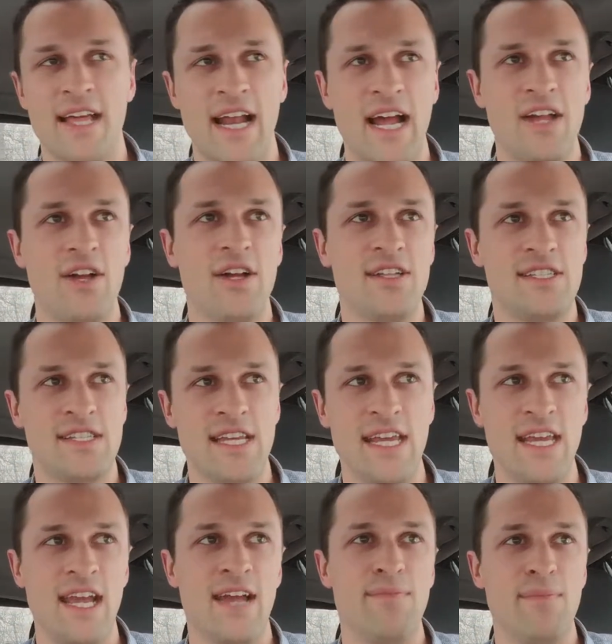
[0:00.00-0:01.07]
that I could
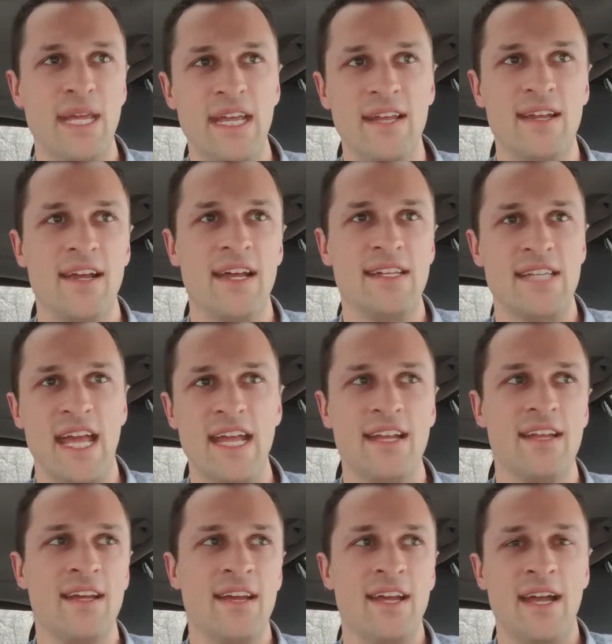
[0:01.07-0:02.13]
see and meet and date
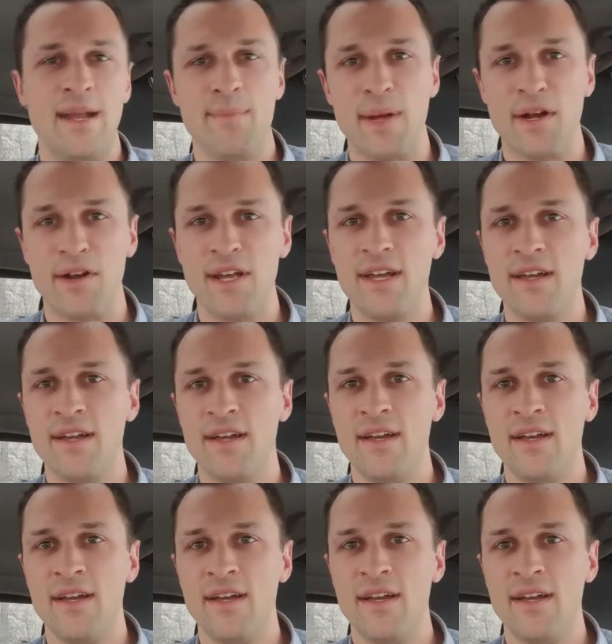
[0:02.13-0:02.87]
and marry.